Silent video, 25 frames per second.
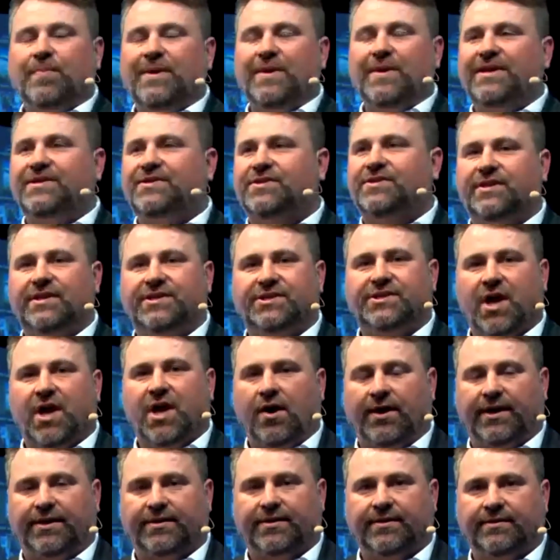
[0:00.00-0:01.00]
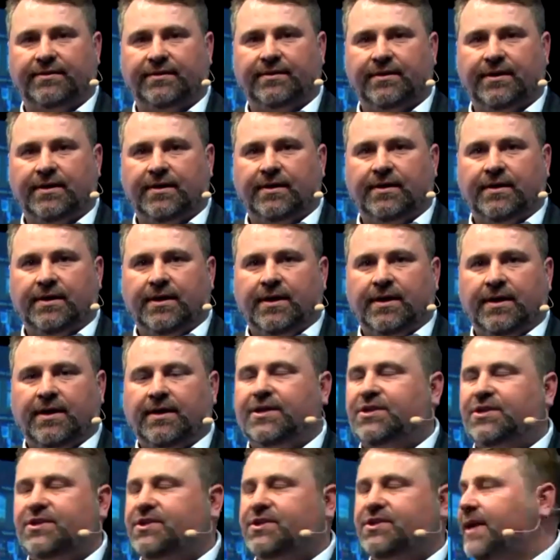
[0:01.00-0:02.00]
is to decide.
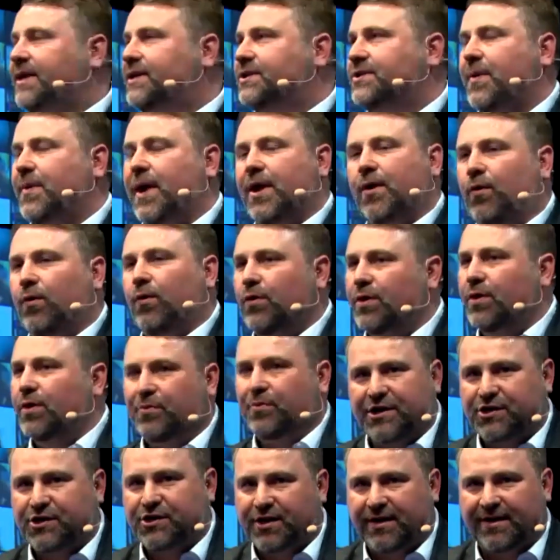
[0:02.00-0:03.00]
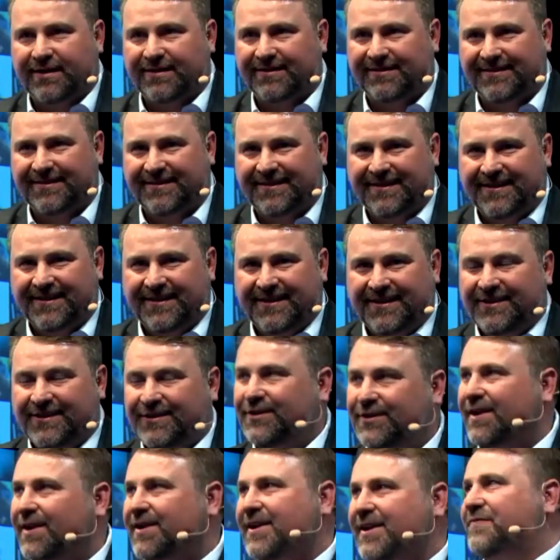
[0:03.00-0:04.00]
This takes away all the pressure. You
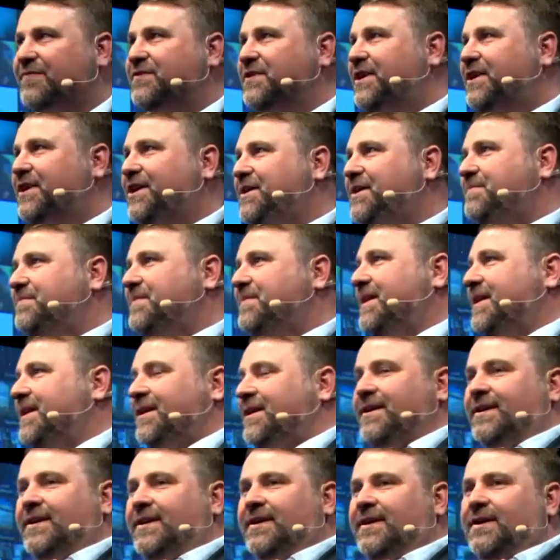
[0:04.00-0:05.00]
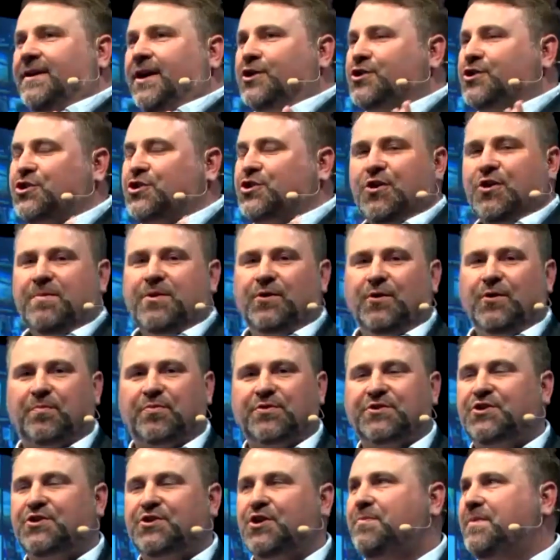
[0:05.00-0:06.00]
don't have to keep assuming or
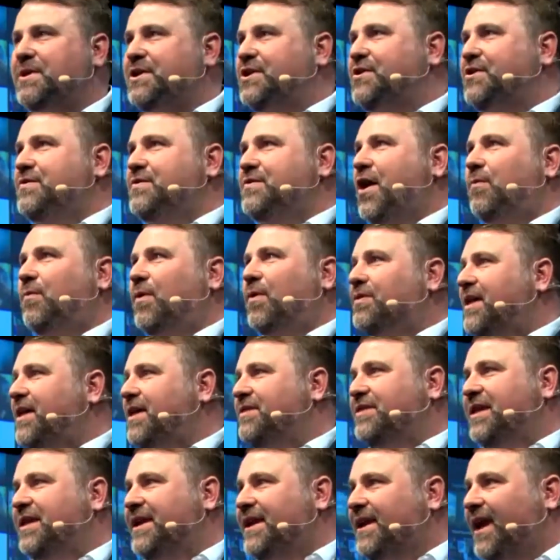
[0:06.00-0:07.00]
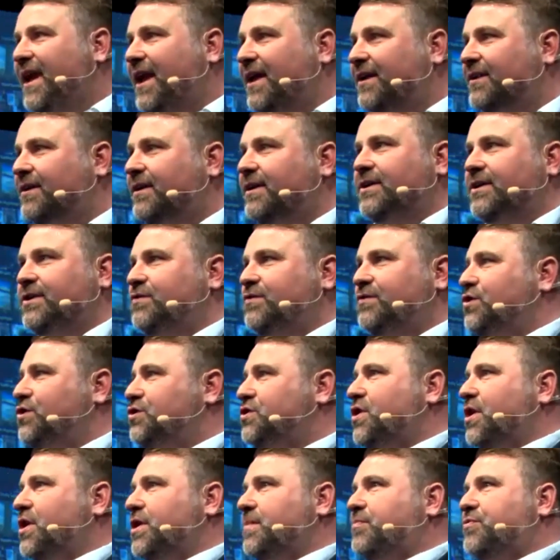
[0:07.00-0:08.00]
presuming you know what they're thinking. You just
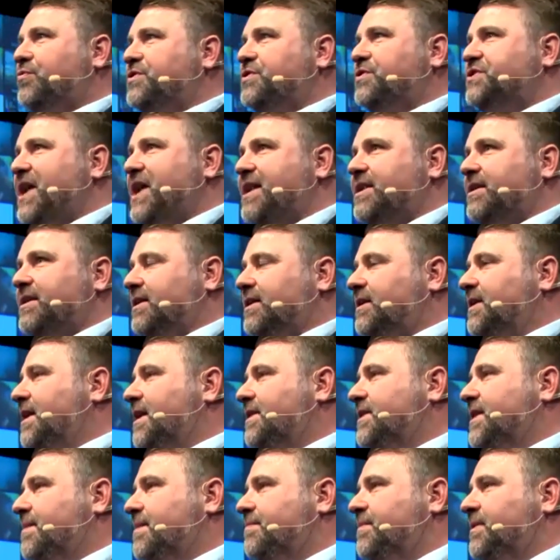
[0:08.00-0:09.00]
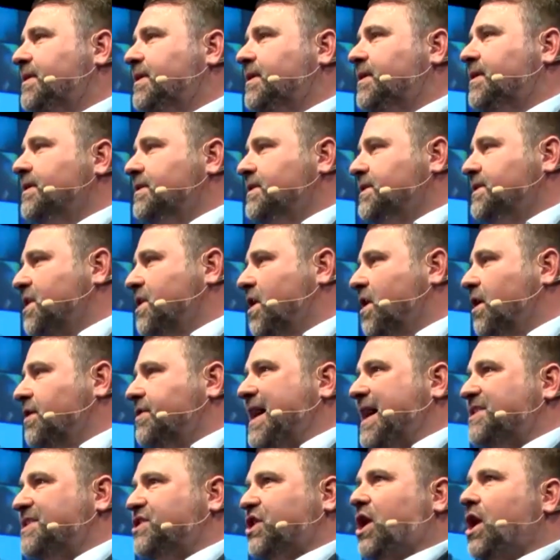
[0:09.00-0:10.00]
got to present and let them decide.
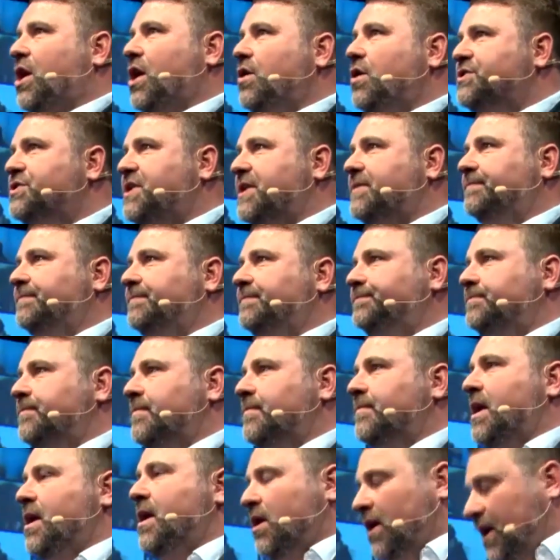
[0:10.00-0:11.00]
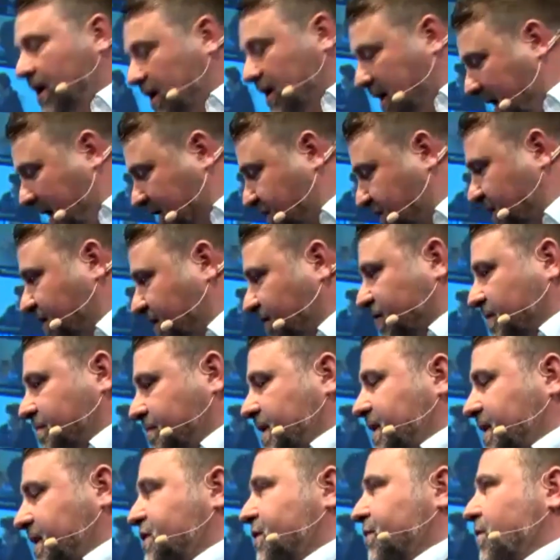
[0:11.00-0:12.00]
That's closing. Last thing from
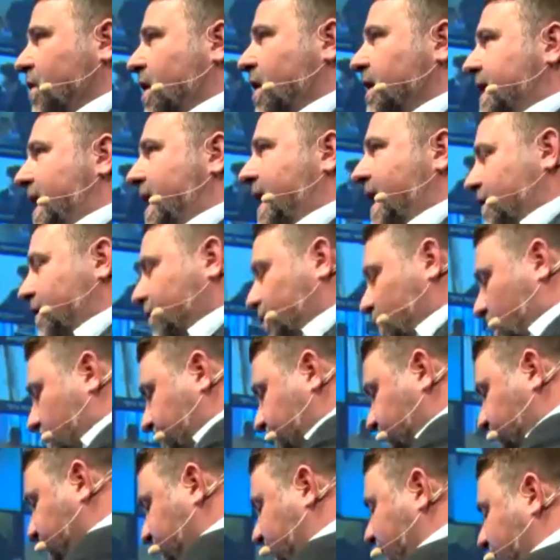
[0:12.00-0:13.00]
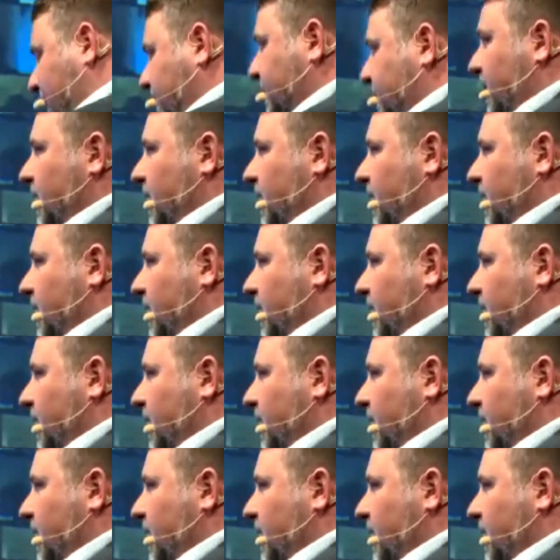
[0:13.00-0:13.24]
me to write down. Write this down.